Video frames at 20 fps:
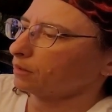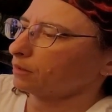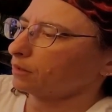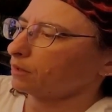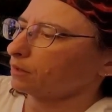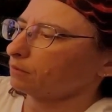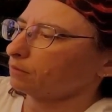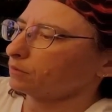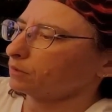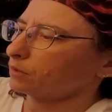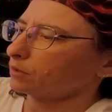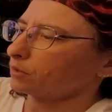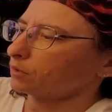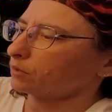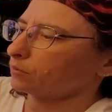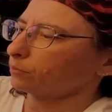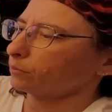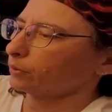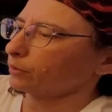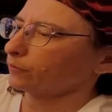that was
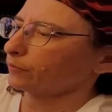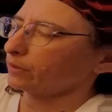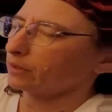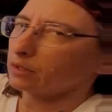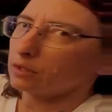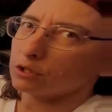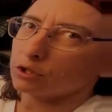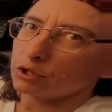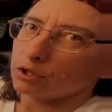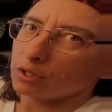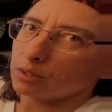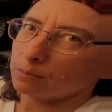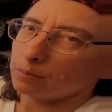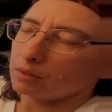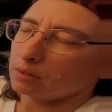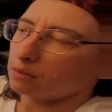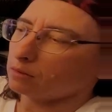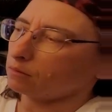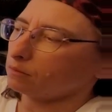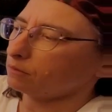perfectly
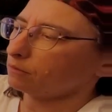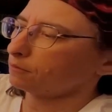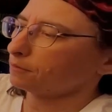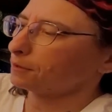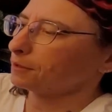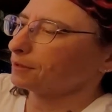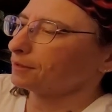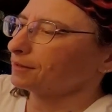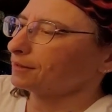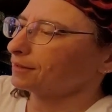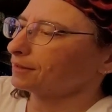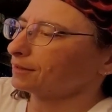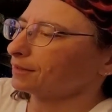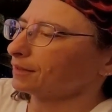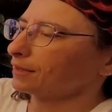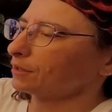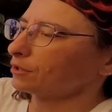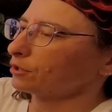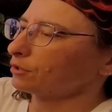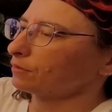shaped to the
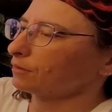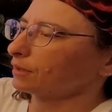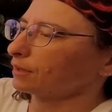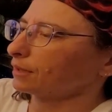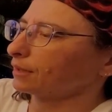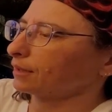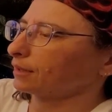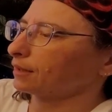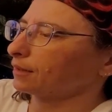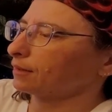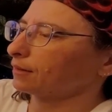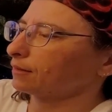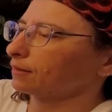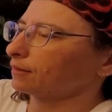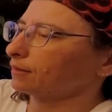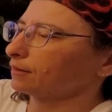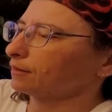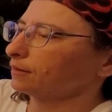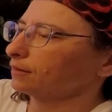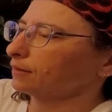statue that I had it
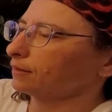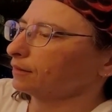on,